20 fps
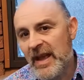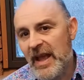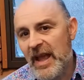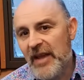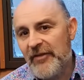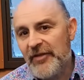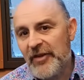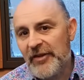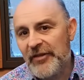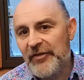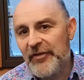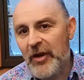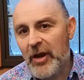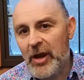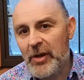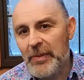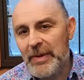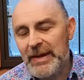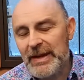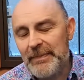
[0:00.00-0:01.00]
If you're
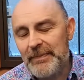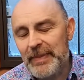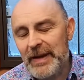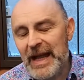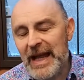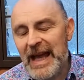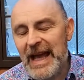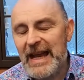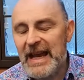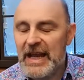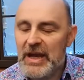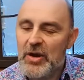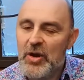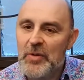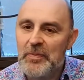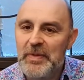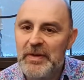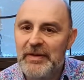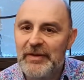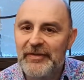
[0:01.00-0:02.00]
following the plan, I
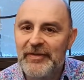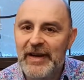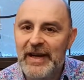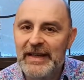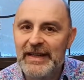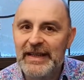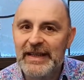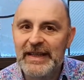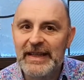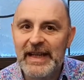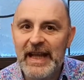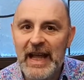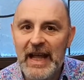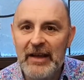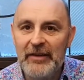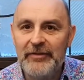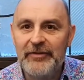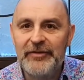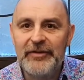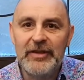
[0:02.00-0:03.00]
hope you're finding it
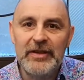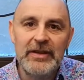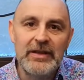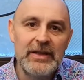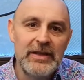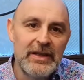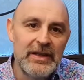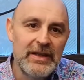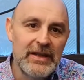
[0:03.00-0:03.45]
helpful.